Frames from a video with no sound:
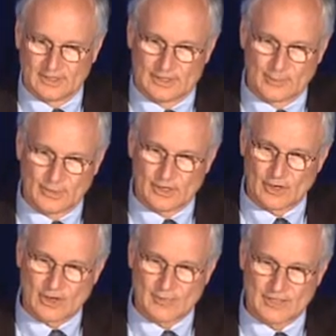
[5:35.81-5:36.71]
comparing
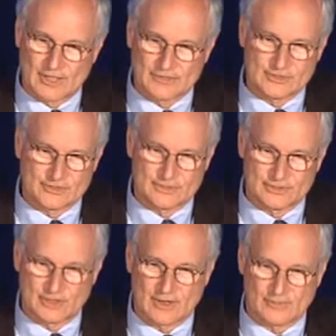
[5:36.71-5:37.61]
complications of
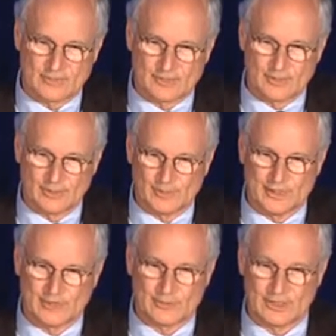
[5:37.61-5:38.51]
esophagectomy and
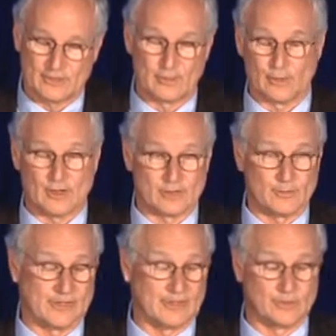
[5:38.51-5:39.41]
pancreatic
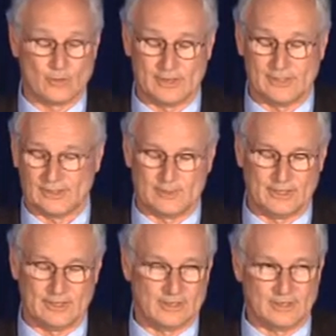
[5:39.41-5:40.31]

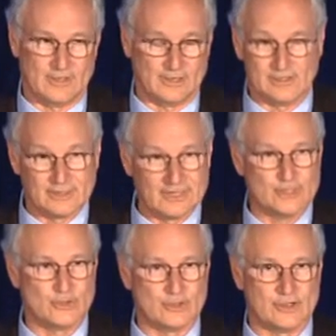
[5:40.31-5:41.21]
duodenectomy, and
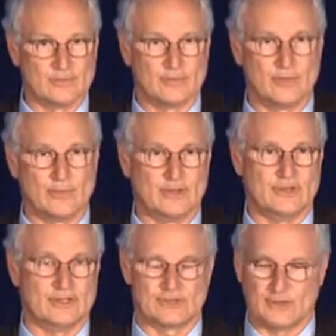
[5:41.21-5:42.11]
indeed you can compare
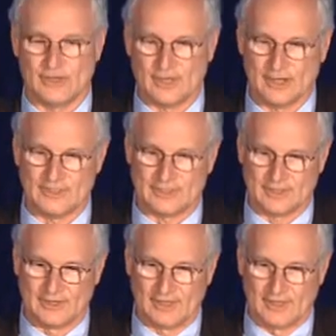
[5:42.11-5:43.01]
these very nicely.